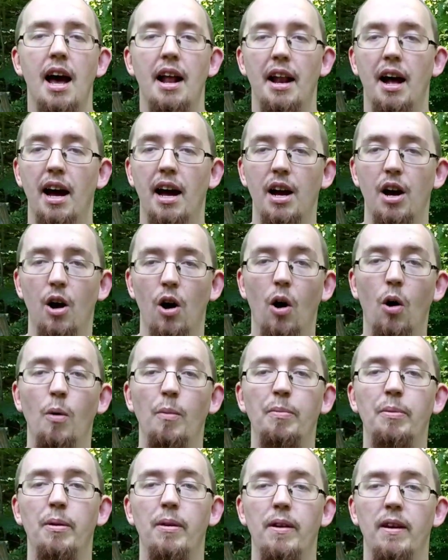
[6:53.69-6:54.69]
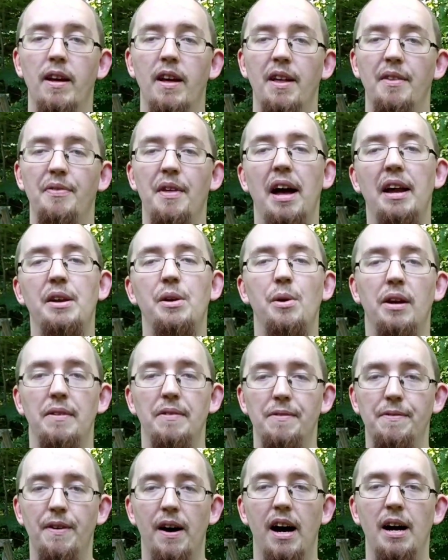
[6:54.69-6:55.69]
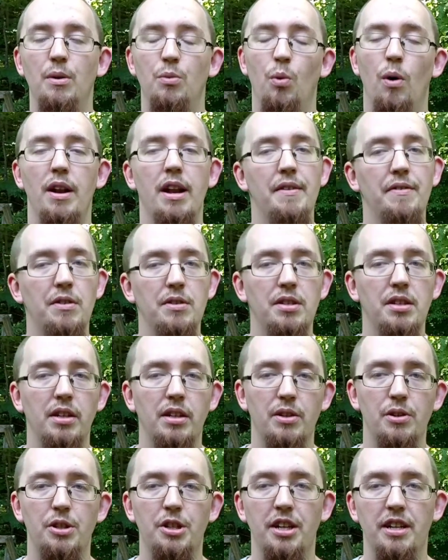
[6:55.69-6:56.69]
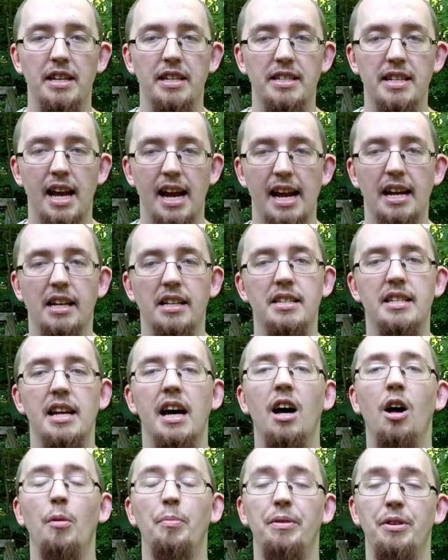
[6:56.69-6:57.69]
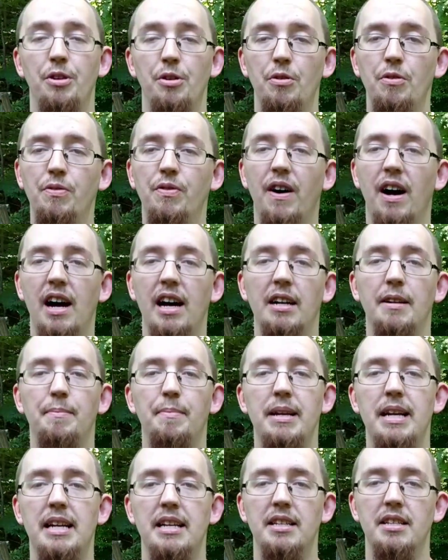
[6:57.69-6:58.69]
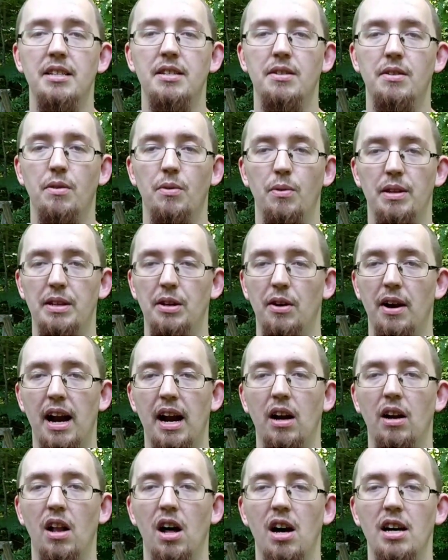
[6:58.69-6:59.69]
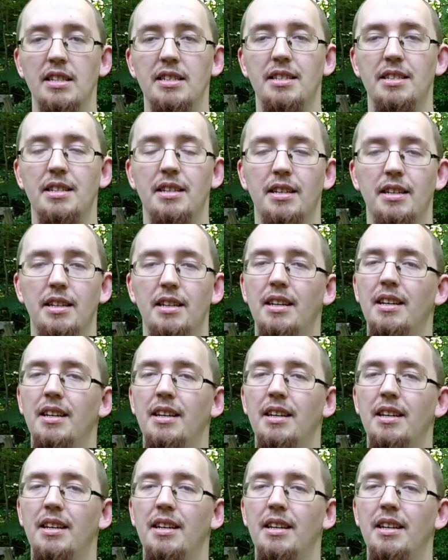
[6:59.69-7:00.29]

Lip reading: And I hope that you can find whatever solution it takes to help you find peace with your hair loss.